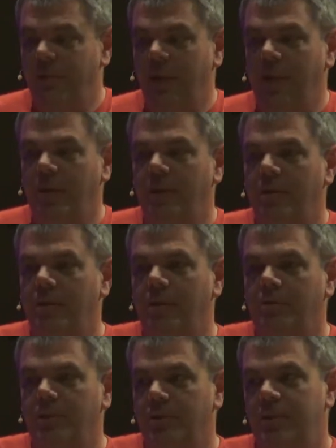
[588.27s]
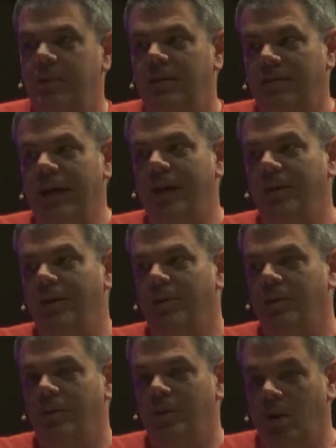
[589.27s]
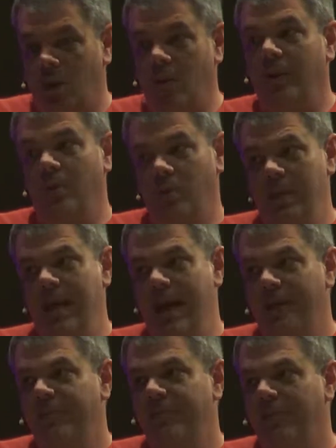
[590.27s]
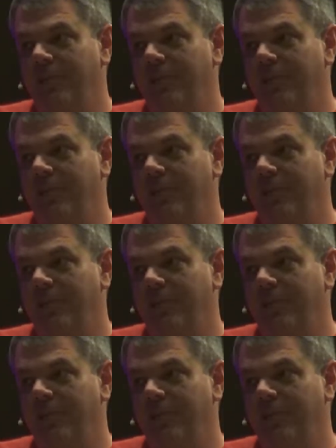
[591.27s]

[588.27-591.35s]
and you see the value in all that we have.